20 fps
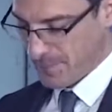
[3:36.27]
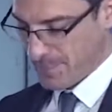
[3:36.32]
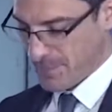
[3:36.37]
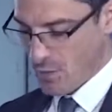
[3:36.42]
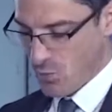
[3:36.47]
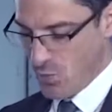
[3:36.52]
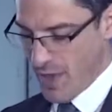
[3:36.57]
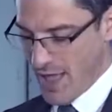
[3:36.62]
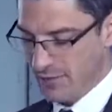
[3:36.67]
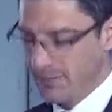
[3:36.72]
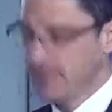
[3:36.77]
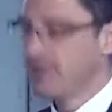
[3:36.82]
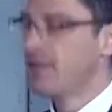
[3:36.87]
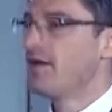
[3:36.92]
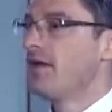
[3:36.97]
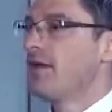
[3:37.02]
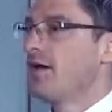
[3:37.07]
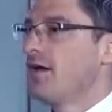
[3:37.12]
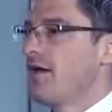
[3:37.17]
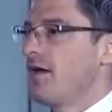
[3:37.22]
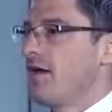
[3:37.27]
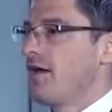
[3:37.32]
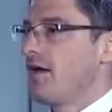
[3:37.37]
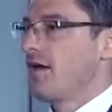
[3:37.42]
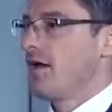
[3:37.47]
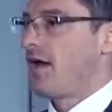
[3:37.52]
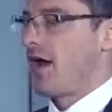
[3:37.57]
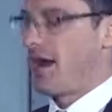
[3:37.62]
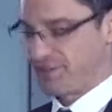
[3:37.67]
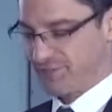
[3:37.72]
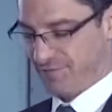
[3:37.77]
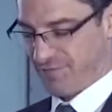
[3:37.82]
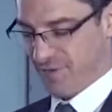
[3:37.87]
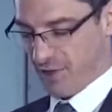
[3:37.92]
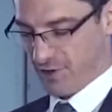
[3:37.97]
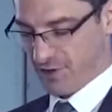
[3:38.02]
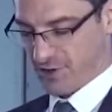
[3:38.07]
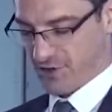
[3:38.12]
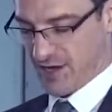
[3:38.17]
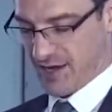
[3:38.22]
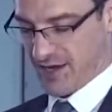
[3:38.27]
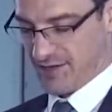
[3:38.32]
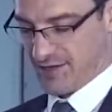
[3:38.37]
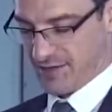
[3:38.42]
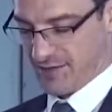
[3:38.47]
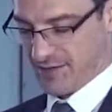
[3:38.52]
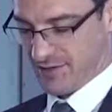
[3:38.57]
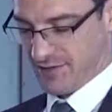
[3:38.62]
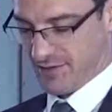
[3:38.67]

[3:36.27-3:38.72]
Well, I defaulted